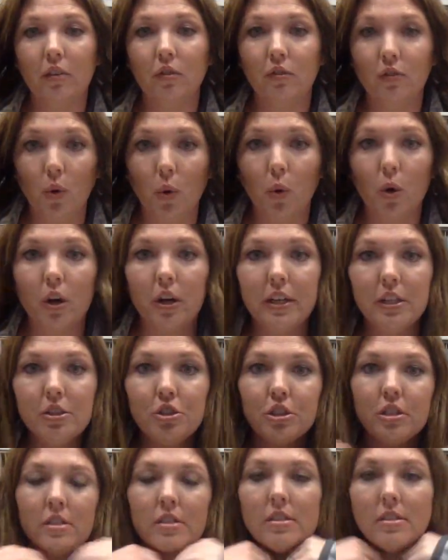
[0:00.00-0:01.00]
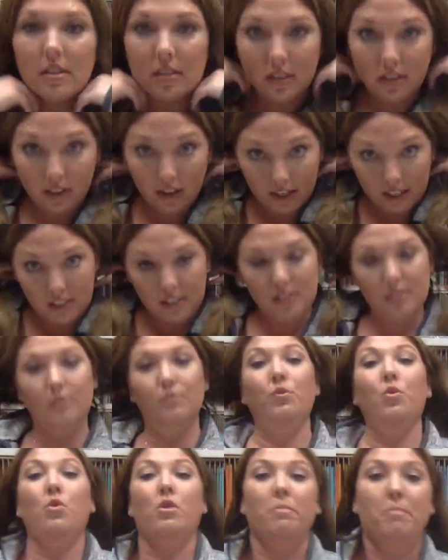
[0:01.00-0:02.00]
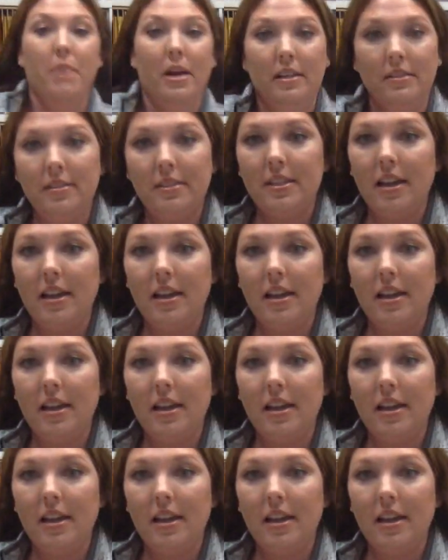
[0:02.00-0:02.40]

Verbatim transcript: four inches in the last four months.